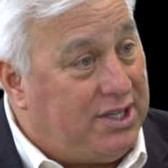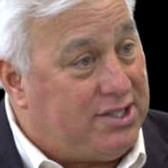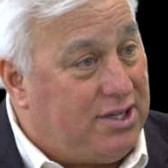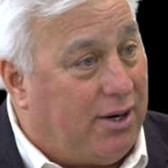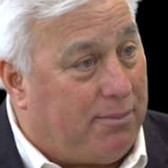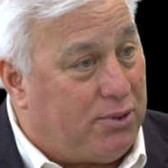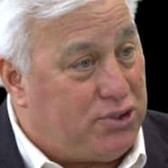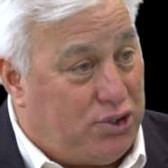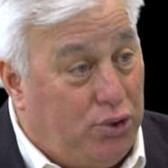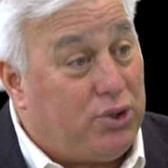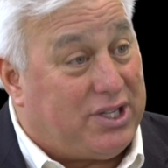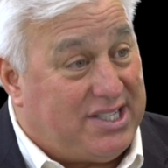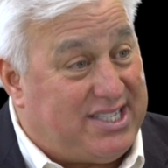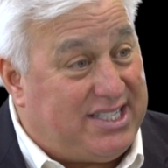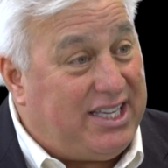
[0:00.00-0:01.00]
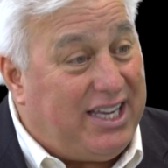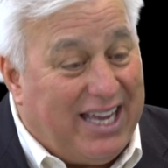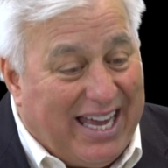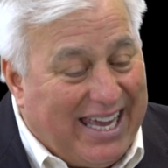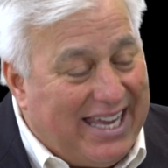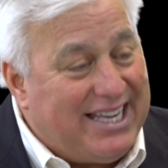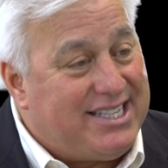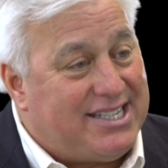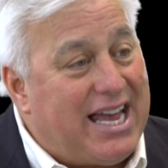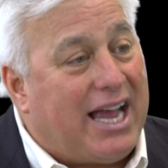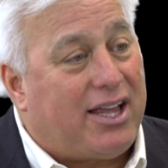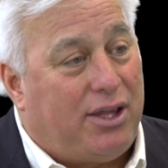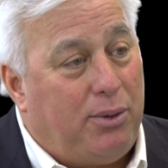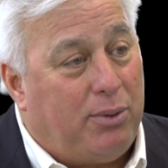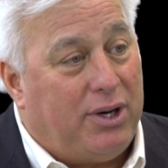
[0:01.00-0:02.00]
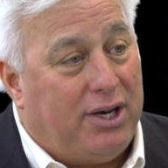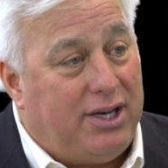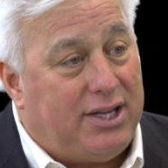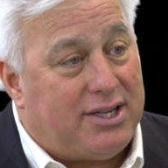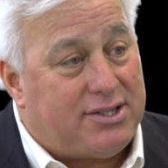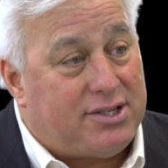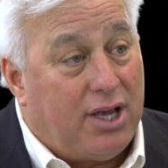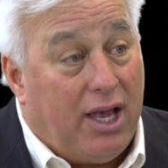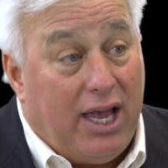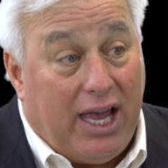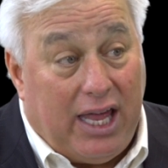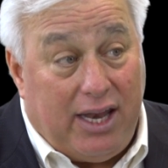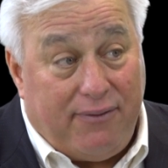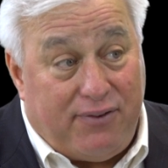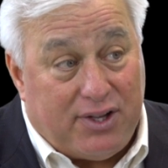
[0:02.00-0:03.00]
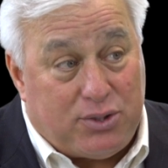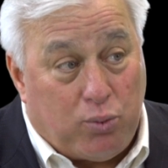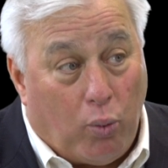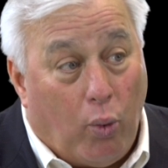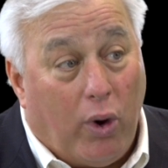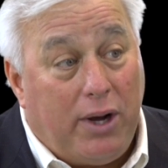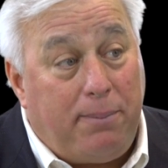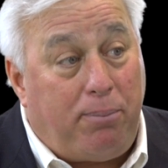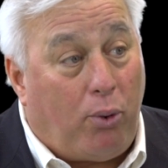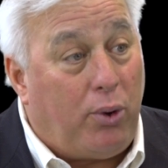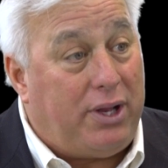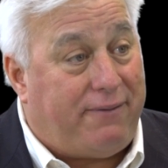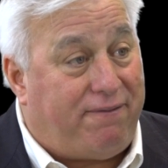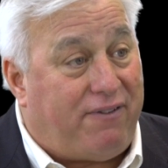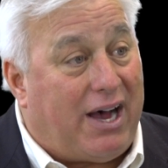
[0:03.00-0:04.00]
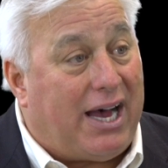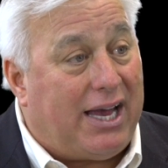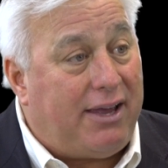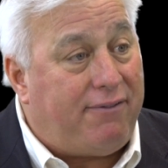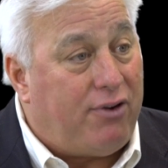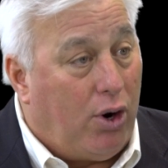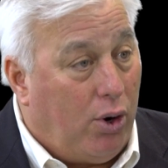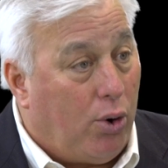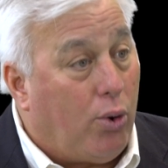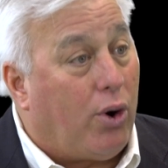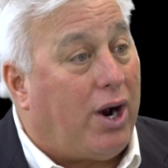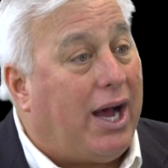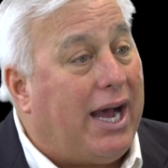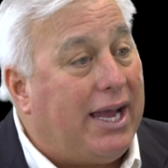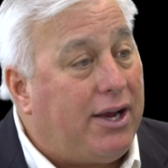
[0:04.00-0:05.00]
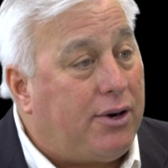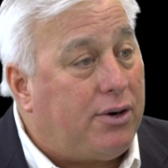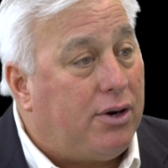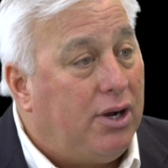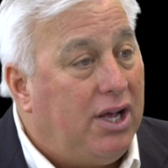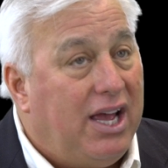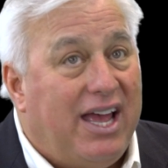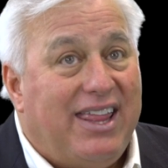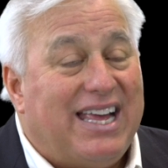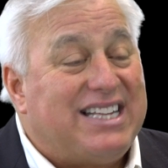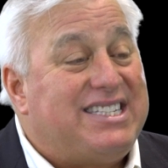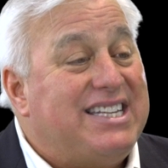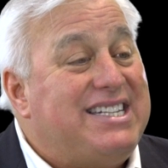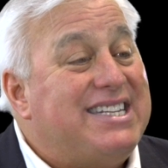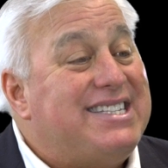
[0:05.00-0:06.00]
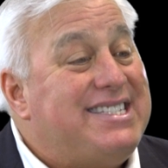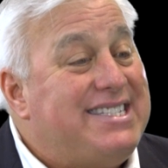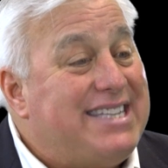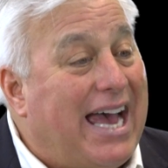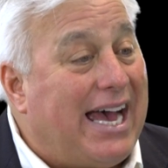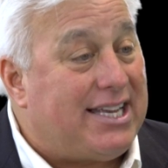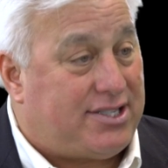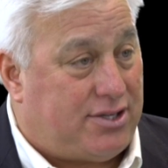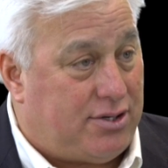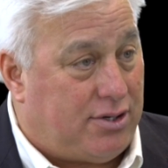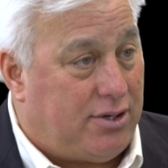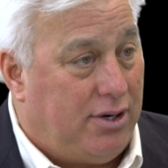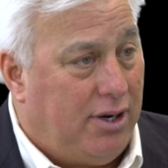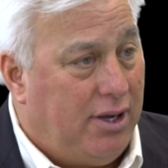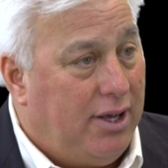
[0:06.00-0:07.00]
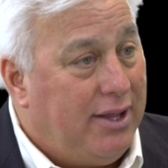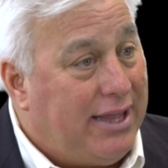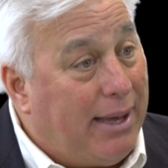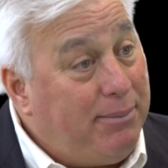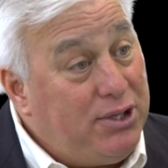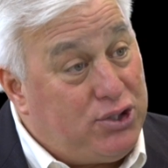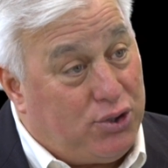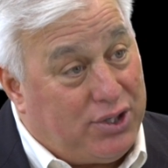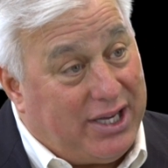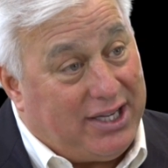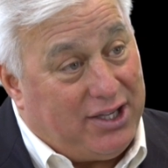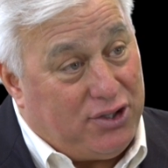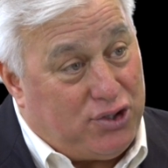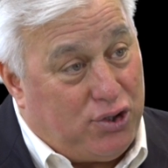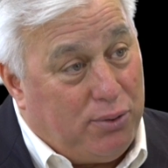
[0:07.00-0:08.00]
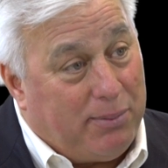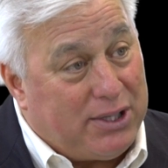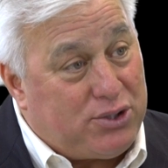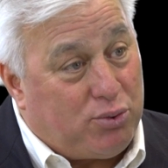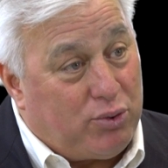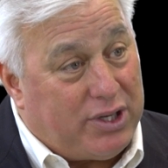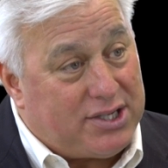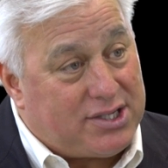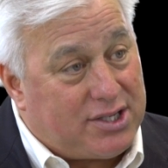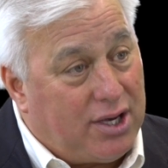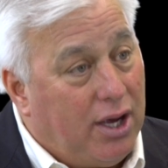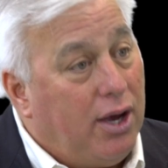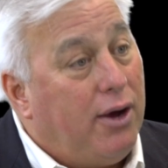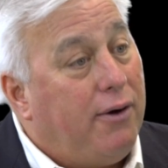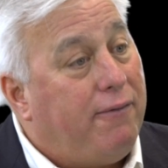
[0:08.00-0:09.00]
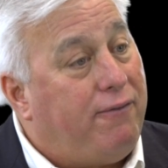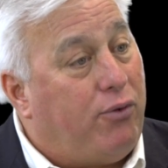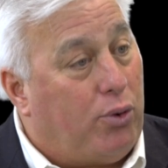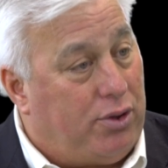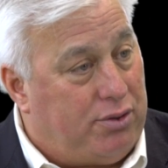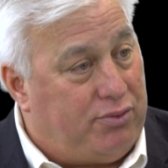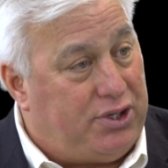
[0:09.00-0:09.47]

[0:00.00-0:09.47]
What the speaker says: these numbers and you can see exactly what it is. And if it's 1.5 or higher, that's a disaster. That means you're taking too much risk for the